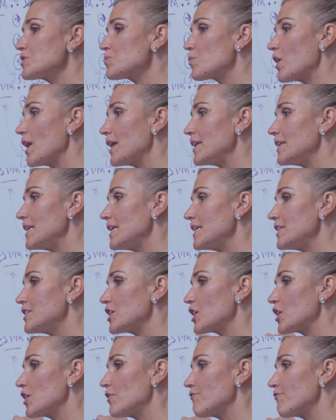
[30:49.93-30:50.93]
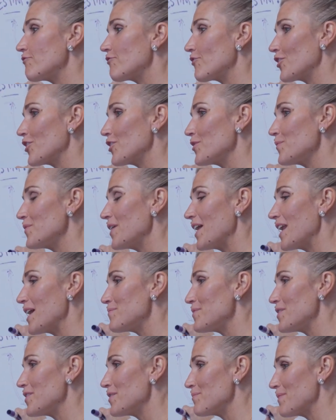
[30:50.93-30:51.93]
where I need to confirm that
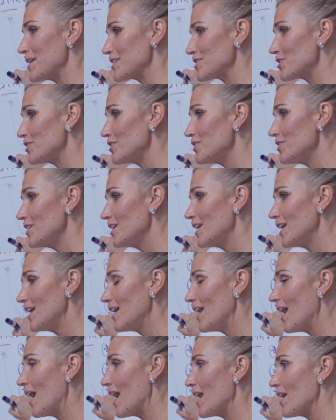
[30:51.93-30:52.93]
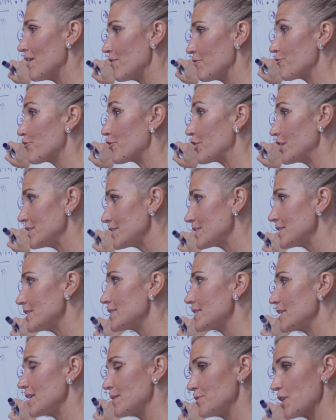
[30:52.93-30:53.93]
I'm in the muscle, for
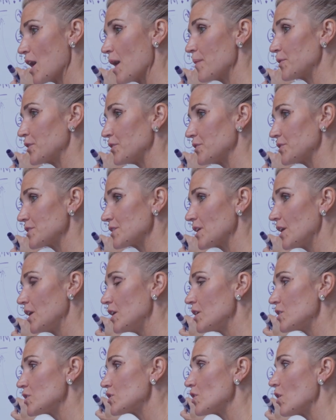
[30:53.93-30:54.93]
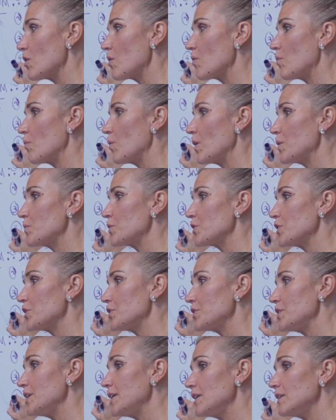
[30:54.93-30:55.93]
instance, the abdominals. So when
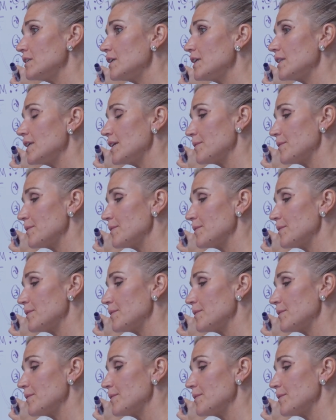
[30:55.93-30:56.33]
we're needling the